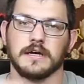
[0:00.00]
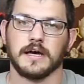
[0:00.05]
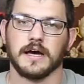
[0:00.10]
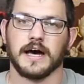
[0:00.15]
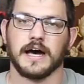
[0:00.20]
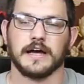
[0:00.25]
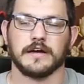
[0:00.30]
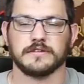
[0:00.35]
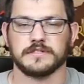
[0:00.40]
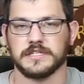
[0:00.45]

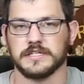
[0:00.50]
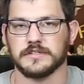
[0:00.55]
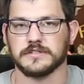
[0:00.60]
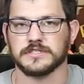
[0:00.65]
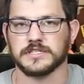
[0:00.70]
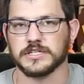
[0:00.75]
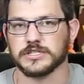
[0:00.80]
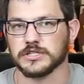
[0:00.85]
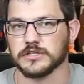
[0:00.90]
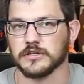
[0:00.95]
Higher
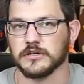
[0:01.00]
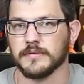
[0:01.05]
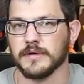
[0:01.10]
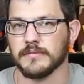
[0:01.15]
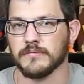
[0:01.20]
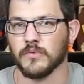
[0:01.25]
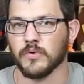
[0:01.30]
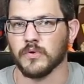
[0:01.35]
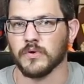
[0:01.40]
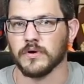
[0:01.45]
tiers get you a little
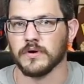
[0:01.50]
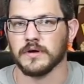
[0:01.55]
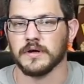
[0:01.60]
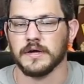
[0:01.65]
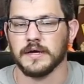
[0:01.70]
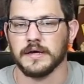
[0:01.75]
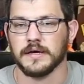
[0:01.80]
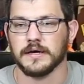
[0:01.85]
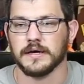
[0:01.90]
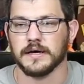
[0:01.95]
bit more.
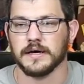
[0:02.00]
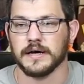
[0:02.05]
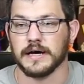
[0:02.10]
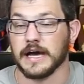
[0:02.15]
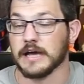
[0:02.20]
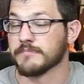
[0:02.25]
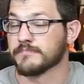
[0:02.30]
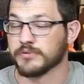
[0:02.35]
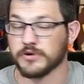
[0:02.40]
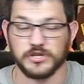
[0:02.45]

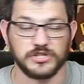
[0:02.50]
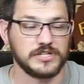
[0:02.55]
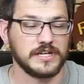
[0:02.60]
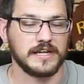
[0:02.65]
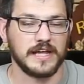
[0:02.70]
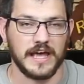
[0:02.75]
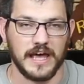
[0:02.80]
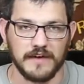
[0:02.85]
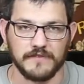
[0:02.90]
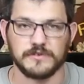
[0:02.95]
I
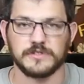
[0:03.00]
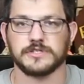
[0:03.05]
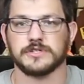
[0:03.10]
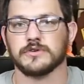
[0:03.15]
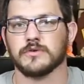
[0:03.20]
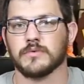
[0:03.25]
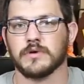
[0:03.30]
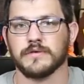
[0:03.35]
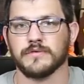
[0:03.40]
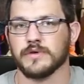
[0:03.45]
appreciate every
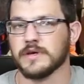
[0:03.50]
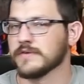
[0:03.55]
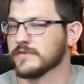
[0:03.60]
single one of you,